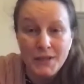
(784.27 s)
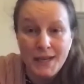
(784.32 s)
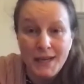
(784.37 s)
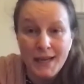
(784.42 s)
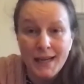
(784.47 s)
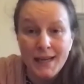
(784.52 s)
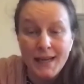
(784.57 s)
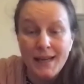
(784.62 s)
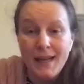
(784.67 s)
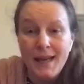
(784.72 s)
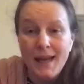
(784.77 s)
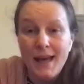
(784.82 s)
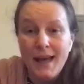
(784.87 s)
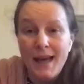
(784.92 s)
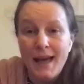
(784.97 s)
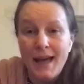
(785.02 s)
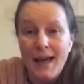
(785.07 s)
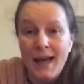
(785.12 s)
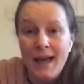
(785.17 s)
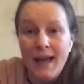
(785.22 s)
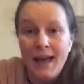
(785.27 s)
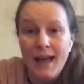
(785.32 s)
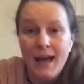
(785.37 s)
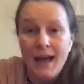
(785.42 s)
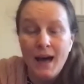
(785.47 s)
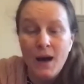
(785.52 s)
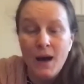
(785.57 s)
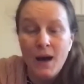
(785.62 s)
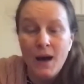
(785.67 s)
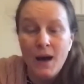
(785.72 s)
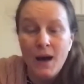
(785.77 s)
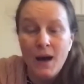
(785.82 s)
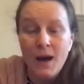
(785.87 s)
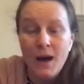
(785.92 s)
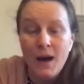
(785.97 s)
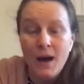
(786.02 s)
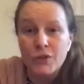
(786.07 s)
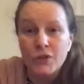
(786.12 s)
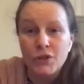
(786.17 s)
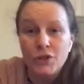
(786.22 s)
the year, how it
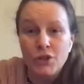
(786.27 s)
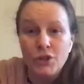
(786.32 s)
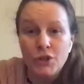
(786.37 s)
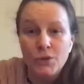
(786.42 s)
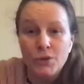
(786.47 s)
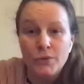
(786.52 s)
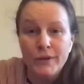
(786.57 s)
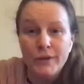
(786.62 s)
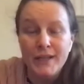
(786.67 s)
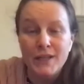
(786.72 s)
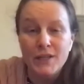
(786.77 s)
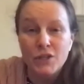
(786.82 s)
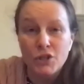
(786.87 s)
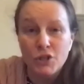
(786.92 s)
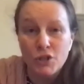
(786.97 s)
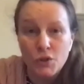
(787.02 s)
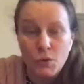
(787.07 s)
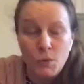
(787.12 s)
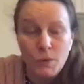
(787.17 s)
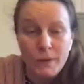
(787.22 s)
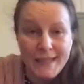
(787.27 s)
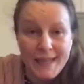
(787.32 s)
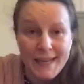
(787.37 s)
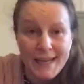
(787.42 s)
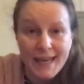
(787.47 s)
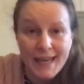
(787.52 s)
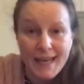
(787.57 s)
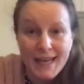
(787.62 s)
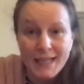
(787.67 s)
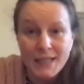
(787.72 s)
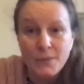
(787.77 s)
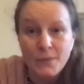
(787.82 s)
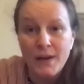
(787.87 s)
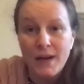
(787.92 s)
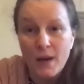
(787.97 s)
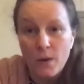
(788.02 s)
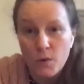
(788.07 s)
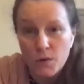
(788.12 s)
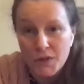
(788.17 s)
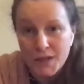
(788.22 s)
was during school days
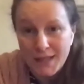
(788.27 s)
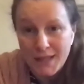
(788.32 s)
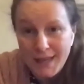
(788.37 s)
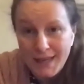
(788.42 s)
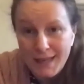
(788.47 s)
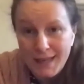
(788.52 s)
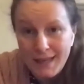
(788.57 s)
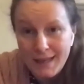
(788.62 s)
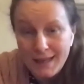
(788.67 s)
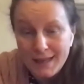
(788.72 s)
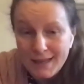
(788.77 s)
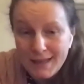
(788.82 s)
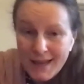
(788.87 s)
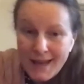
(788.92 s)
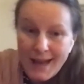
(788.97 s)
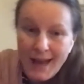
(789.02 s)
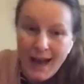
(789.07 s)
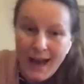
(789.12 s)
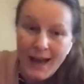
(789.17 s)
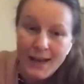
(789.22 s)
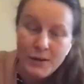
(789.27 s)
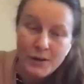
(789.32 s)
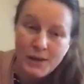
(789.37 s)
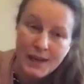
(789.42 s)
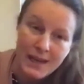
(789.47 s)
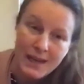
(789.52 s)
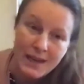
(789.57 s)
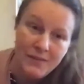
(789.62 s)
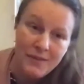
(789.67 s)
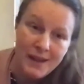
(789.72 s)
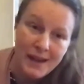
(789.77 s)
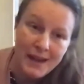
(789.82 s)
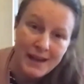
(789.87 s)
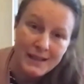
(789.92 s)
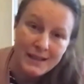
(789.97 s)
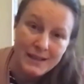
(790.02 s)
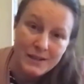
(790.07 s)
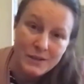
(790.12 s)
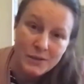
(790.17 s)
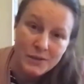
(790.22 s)
when I was a kid. And you can give
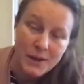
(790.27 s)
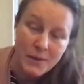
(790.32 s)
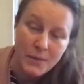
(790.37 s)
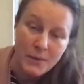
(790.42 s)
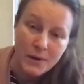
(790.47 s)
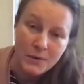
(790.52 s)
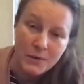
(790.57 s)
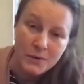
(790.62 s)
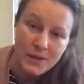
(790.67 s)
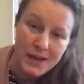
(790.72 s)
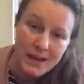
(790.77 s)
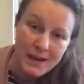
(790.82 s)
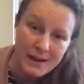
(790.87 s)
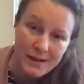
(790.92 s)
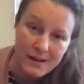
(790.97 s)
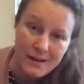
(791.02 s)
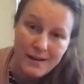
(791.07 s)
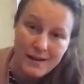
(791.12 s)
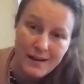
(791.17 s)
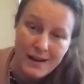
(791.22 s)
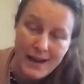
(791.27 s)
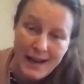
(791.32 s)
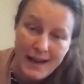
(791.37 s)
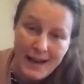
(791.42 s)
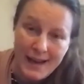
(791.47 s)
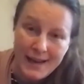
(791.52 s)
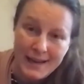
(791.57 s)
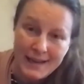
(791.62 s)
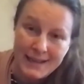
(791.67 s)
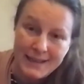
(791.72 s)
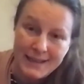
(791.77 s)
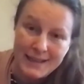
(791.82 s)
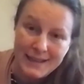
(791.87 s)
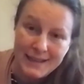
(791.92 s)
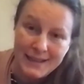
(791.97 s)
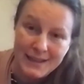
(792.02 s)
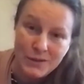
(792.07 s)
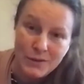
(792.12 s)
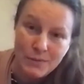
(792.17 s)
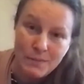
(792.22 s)
that to someone who's younger, and
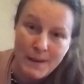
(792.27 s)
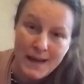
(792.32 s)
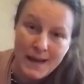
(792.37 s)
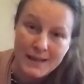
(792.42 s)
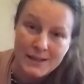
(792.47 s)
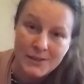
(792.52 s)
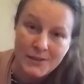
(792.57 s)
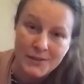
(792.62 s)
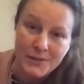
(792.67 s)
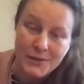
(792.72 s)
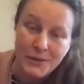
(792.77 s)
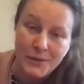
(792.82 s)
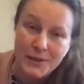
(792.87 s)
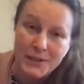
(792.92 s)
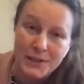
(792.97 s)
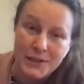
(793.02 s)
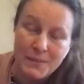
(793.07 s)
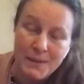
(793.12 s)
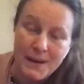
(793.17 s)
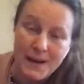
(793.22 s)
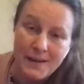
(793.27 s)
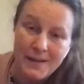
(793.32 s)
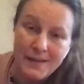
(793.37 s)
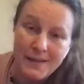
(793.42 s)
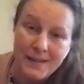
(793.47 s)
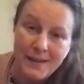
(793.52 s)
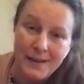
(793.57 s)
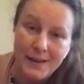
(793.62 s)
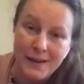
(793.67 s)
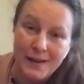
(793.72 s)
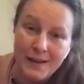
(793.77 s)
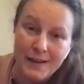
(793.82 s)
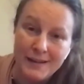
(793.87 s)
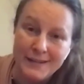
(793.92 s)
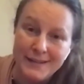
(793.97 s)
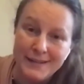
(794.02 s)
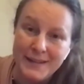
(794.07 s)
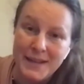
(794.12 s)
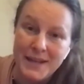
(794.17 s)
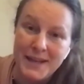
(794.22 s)
you pass on knowledge about the
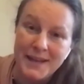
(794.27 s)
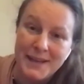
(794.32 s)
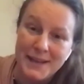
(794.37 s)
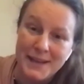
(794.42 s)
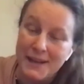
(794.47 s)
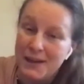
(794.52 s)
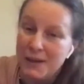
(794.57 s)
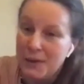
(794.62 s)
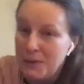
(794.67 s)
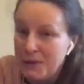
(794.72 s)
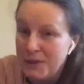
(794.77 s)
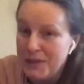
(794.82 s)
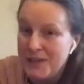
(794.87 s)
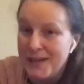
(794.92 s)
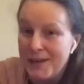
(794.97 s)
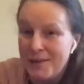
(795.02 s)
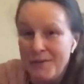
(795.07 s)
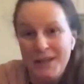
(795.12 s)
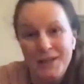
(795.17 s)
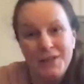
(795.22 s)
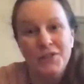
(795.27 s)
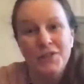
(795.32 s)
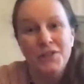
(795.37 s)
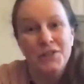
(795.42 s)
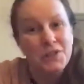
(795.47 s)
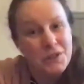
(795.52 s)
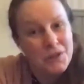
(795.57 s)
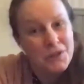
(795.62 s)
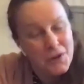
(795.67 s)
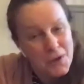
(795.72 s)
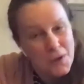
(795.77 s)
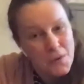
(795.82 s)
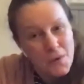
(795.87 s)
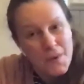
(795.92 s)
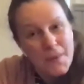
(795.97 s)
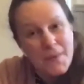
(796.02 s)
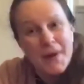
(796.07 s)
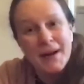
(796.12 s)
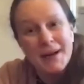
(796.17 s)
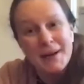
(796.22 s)
older generations to the
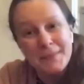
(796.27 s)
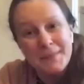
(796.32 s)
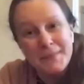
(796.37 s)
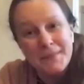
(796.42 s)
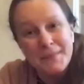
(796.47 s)
newer one.